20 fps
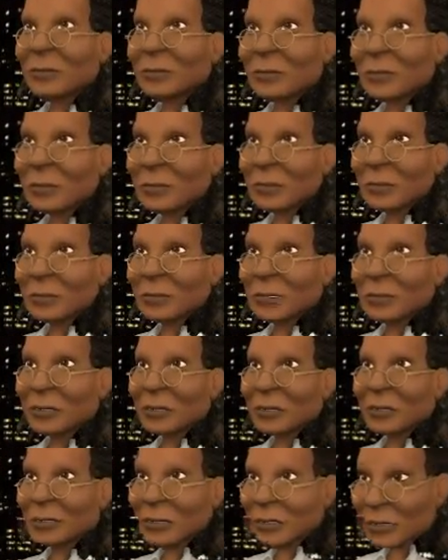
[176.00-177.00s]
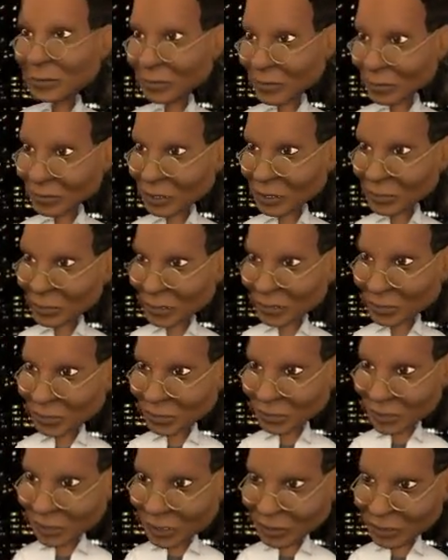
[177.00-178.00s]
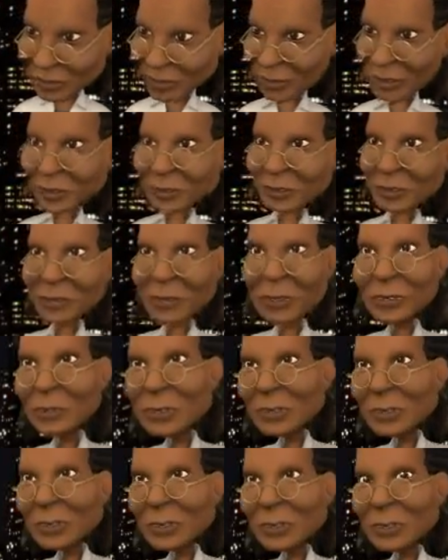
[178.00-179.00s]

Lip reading: 80-20 Principle, The Secret of Achieving More with